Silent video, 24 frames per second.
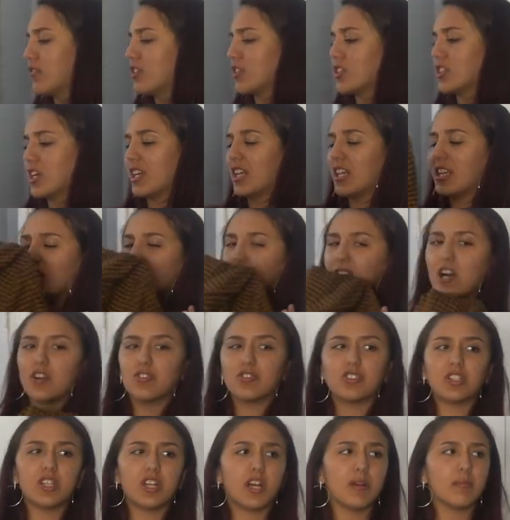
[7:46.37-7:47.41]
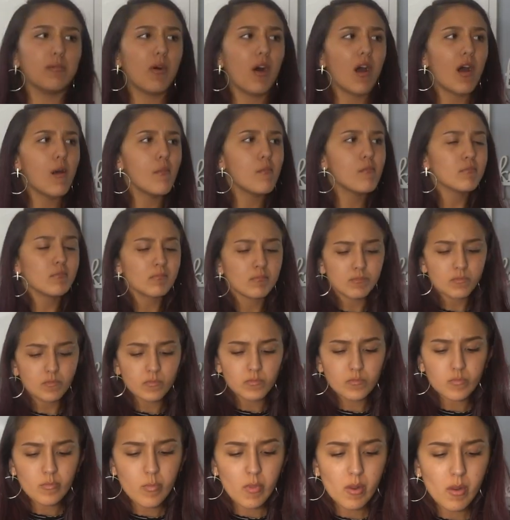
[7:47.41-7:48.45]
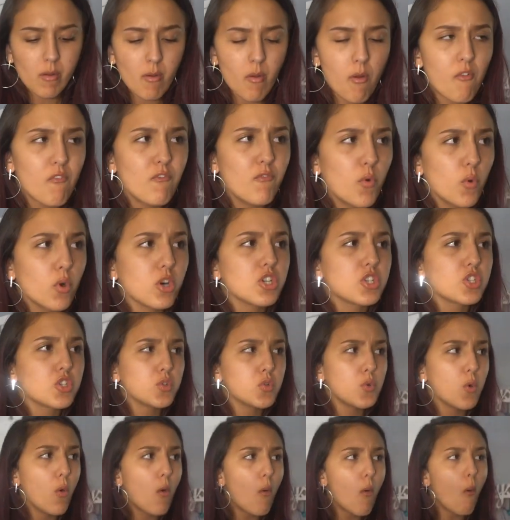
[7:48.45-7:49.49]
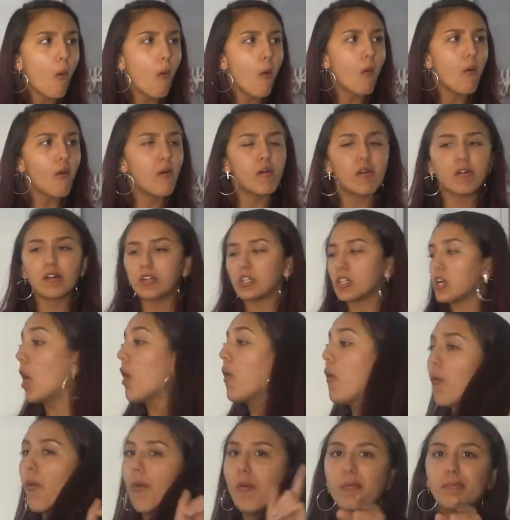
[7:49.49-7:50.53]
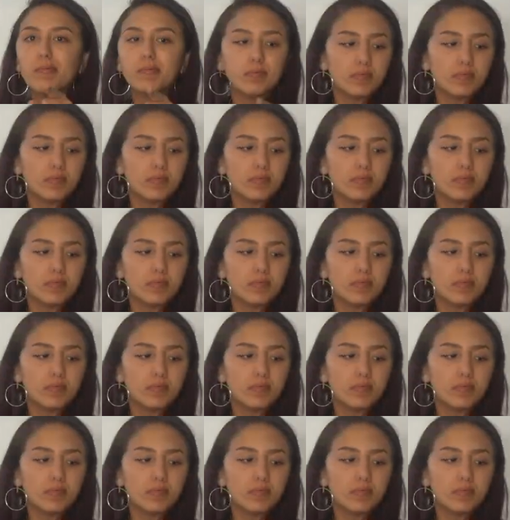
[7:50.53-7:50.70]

if there's anything else that I bought for school. Oh,